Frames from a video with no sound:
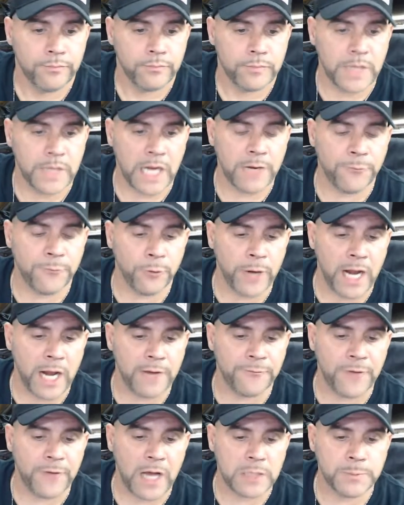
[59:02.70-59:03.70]

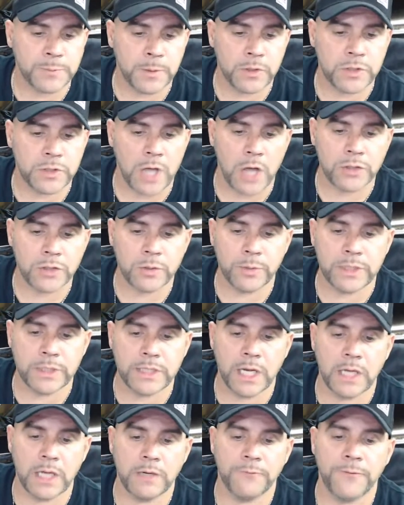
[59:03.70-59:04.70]
94-95 spindles also
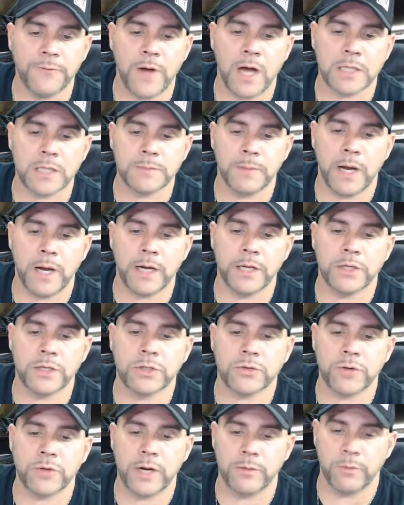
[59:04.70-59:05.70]
retain the Fox body
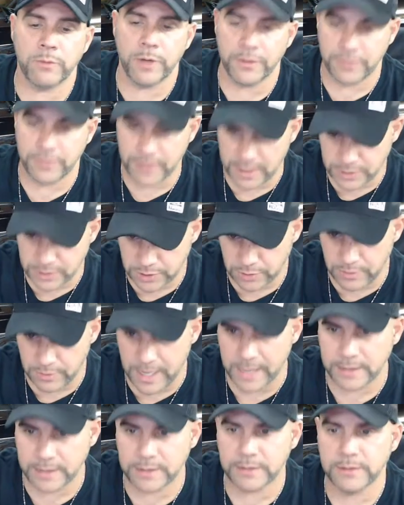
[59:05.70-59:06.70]
tread width. That's
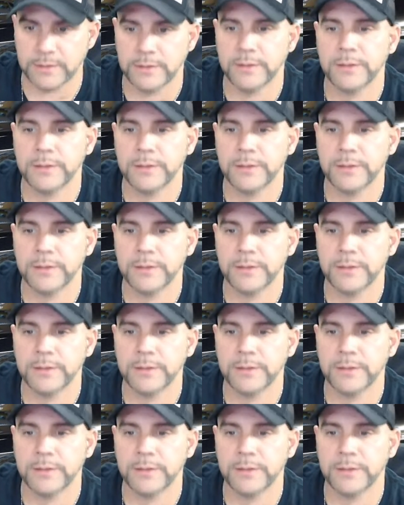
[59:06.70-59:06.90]
correct.